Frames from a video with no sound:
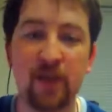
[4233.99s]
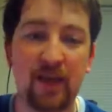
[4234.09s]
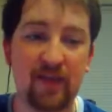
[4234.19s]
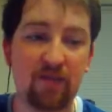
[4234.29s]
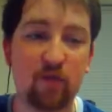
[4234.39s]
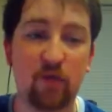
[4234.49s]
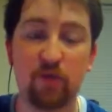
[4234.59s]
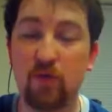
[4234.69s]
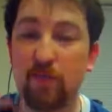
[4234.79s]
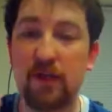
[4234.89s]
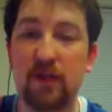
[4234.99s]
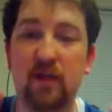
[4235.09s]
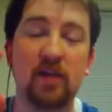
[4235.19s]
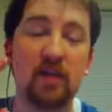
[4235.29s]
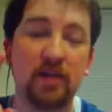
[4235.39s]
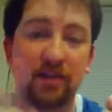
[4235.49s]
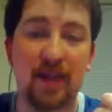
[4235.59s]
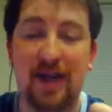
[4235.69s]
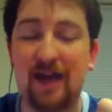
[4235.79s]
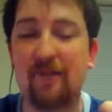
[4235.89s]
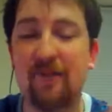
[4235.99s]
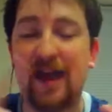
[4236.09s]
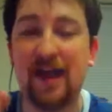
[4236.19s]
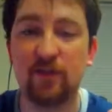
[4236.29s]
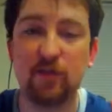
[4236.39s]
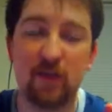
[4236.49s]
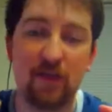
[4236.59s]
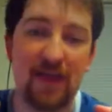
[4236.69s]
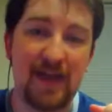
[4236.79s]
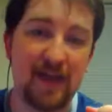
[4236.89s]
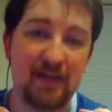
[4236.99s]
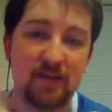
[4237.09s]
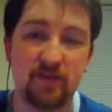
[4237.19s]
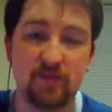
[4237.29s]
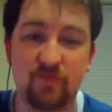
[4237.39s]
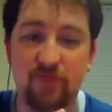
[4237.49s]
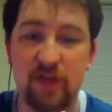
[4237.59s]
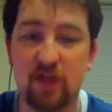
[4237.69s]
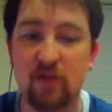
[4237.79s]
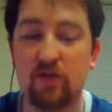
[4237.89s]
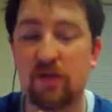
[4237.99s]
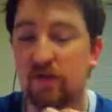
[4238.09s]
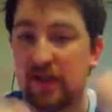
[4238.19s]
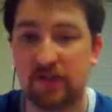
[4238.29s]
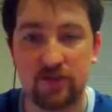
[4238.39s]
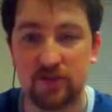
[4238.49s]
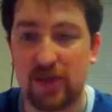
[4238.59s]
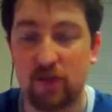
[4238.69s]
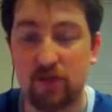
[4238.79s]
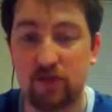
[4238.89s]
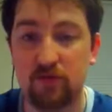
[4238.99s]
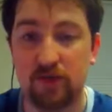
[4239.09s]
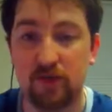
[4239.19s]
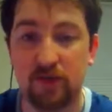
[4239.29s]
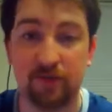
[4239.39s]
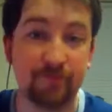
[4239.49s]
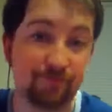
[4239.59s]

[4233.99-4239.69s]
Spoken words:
And that, of course, will be live as well as videoed because that's just how we do shit here.